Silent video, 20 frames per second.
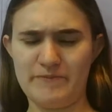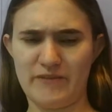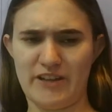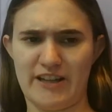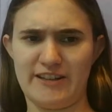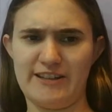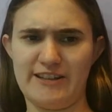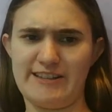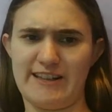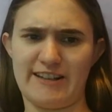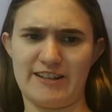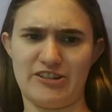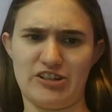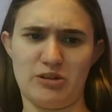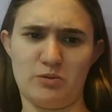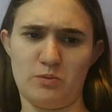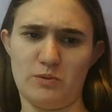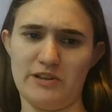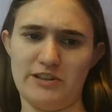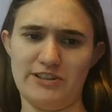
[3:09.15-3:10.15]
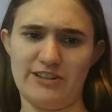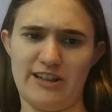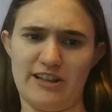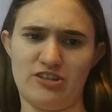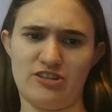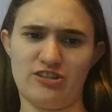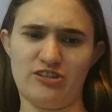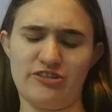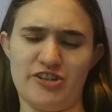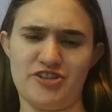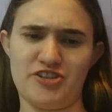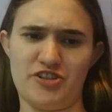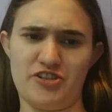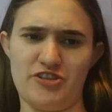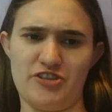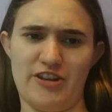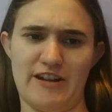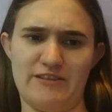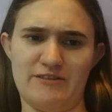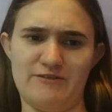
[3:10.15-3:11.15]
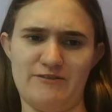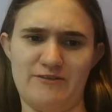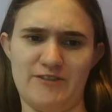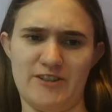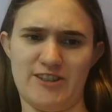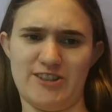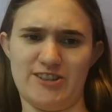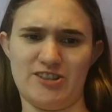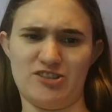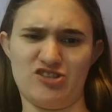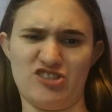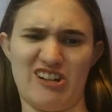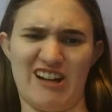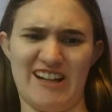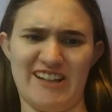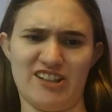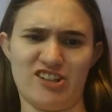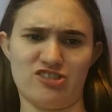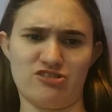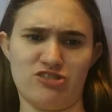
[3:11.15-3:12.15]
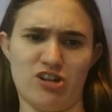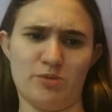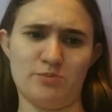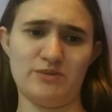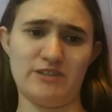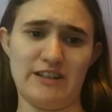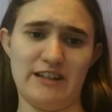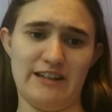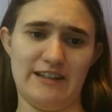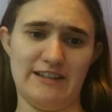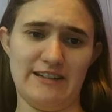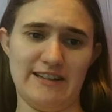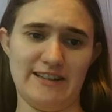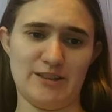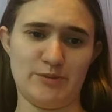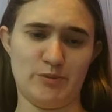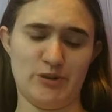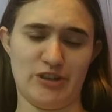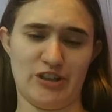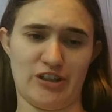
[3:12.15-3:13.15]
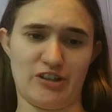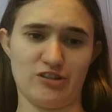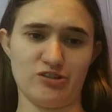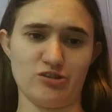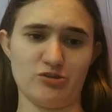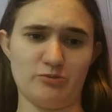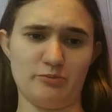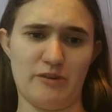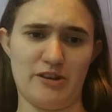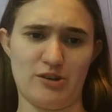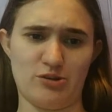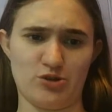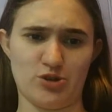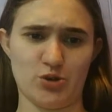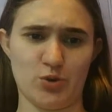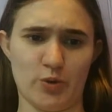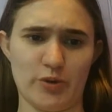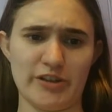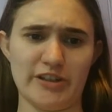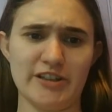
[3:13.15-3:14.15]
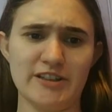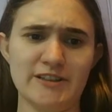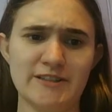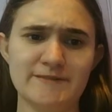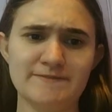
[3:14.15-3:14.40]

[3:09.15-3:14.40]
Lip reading: and the secondary one is a creature that fits the draconic tropes in its particular myth or story.